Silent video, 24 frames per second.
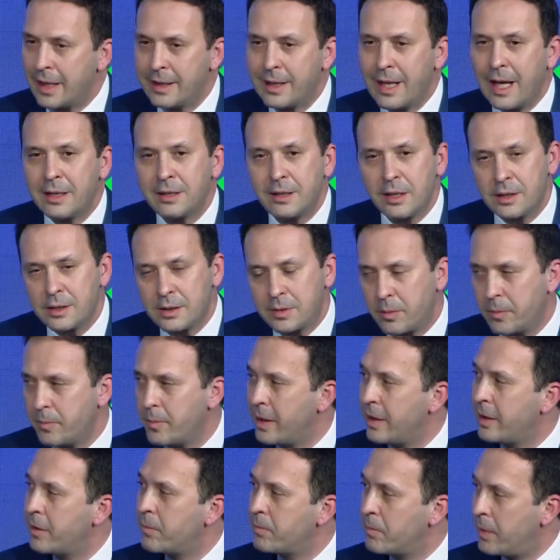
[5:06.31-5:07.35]
And that has to
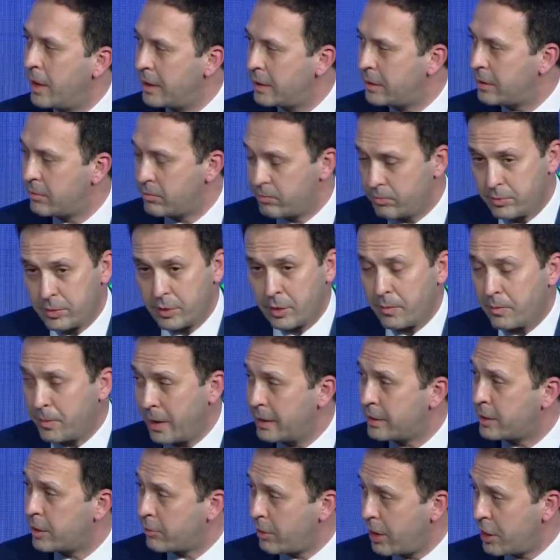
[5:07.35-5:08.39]
be
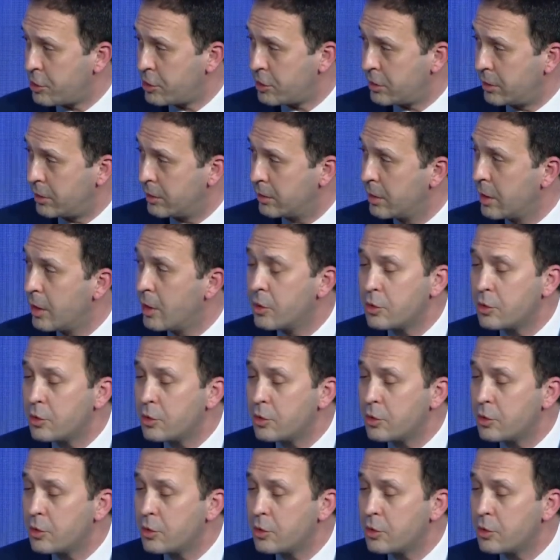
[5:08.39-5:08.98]
bidirectional,